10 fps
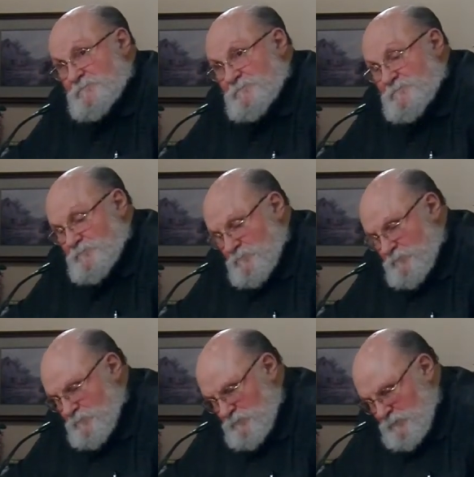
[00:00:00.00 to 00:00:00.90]

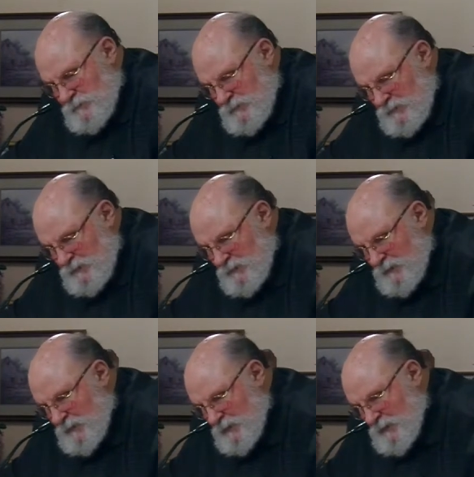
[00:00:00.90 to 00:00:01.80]

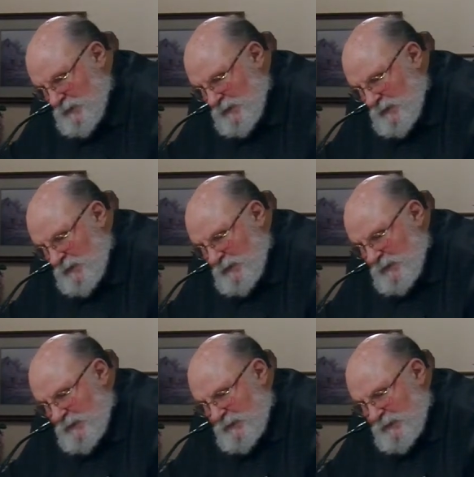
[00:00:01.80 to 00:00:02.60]
(silence)